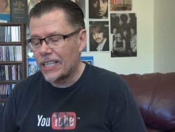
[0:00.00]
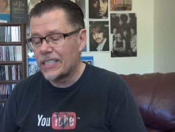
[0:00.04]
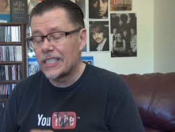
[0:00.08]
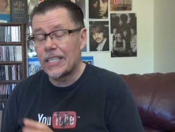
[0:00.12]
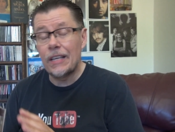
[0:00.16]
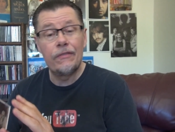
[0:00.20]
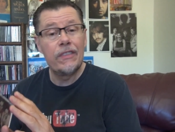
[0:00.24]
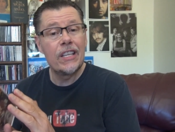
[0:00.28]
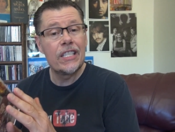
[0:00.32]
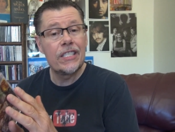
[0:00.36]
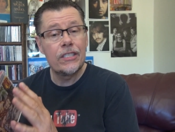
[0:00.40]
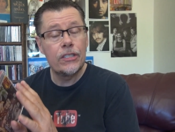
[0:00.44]

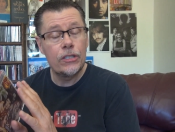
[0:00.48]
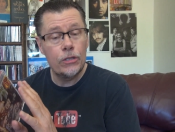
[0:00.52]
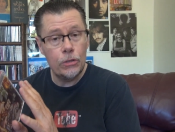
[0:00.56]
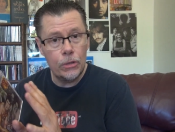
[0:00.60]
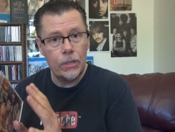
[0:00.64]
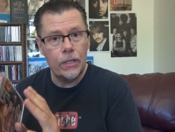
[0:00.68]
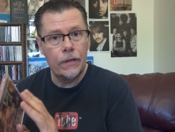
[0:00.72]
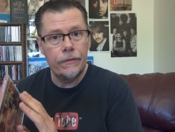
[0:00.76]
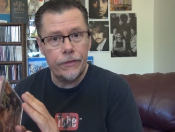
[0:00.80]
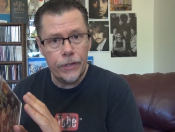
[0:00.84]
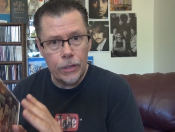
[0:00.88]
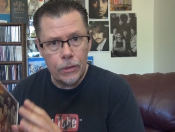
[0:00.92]
because I've listened
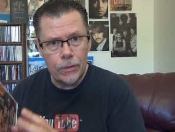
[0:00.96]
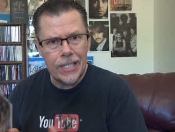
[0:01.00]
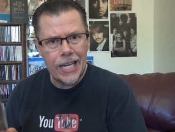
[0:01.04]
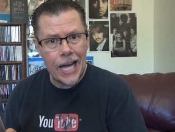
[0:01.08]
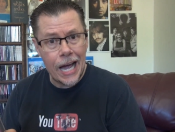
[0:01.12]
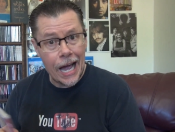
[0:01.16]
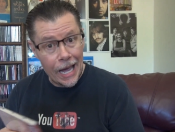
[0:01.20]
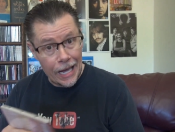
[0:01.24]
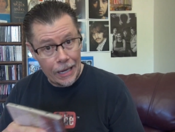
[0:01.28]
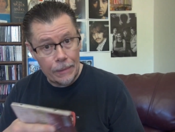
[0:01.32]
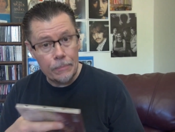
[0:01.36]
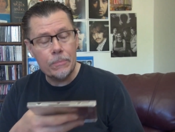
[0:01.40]
to it a few
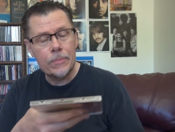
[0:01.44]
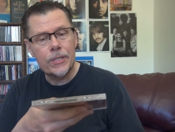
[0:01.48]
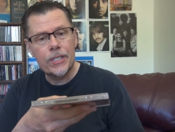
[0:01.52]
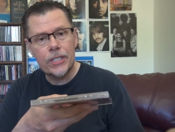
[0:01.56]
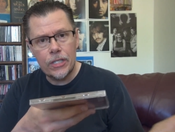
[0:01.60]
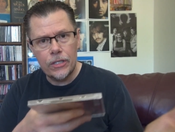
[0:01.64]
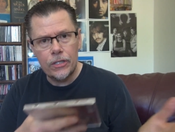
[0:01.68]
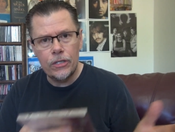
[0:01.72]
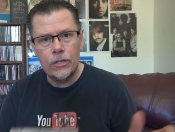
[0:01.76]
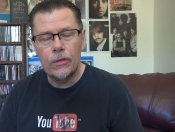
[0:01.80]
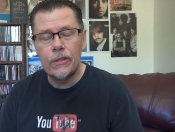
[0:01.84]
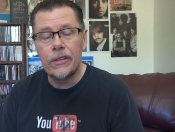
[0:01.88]

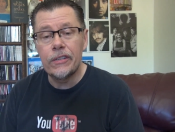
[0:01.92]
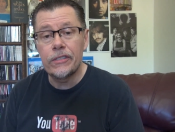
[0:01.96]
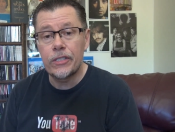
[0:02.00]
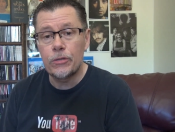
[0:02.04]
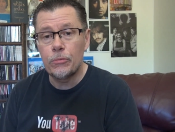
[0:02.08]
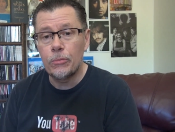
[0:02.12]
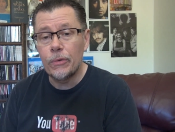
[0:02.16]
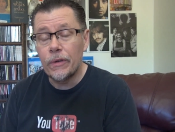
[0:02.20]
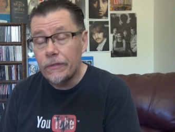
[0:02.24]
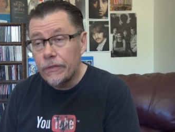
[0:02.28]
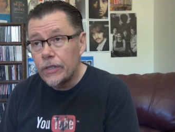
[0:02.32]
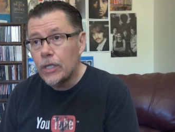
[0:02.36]
times to do
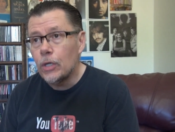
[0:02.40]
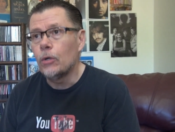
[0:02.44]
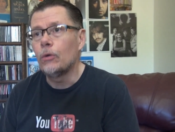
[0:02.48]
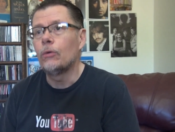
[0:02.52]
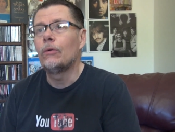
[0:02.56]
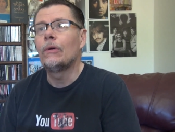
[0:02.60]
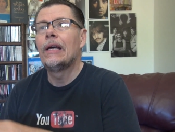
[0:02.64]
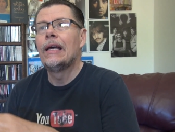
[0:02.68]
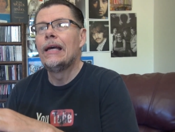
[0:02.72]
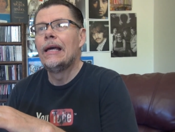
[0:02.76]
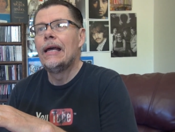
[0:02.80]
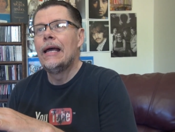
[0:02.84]
this
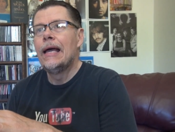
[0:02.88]
review.